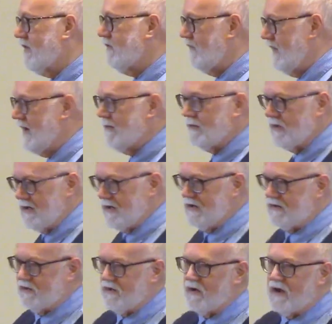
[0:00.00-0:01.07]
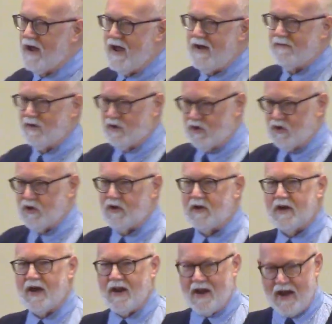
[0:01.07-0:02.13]
family is going to have a good
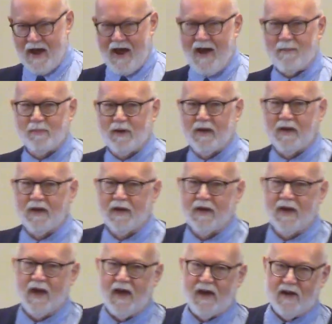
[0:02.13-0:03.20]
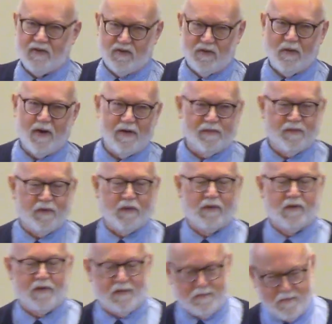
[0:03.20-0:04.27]
and a happy and a joyful
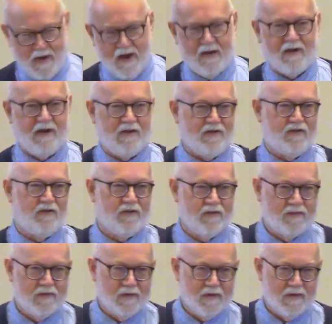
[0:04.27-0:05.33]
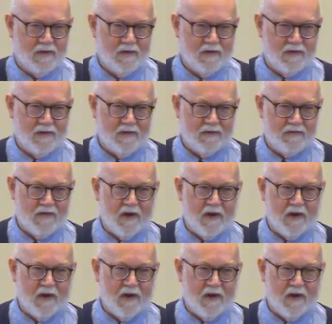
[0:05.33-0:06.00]
marriage. They're